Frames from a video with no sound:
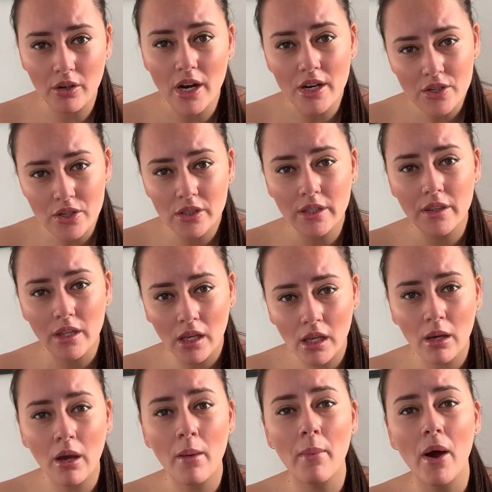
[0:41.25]
you're actually
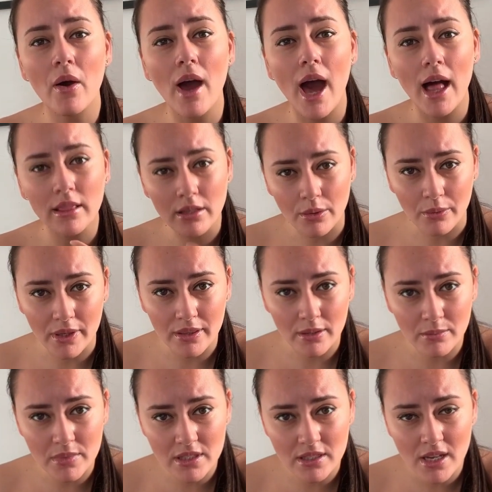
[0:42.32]
thinking about
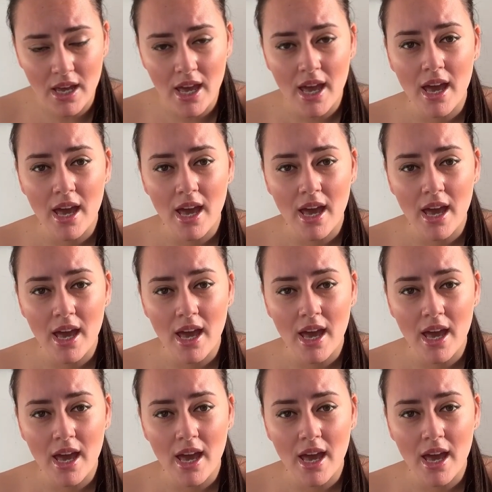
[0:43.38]
algorithms.